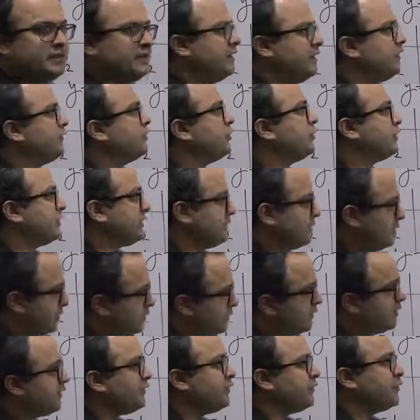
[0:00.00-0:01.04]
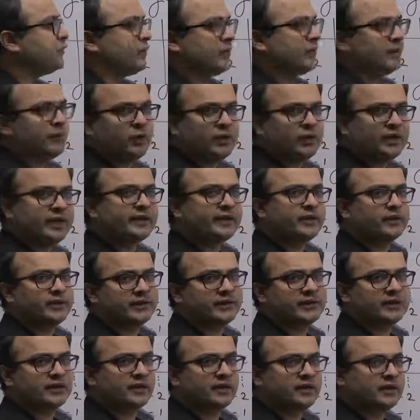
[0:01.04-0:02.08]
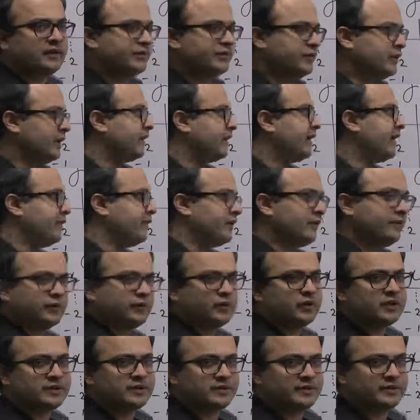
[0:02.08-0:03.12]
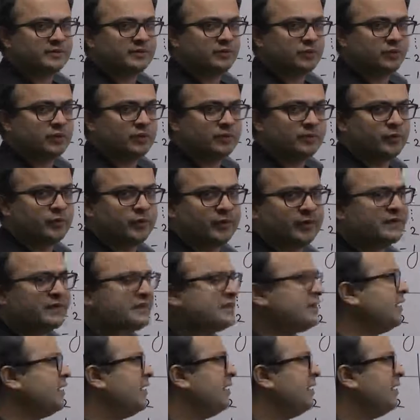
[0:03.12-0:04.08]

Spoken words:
Of course, if you want a more accurate graph, you'll kind of have to consider more points.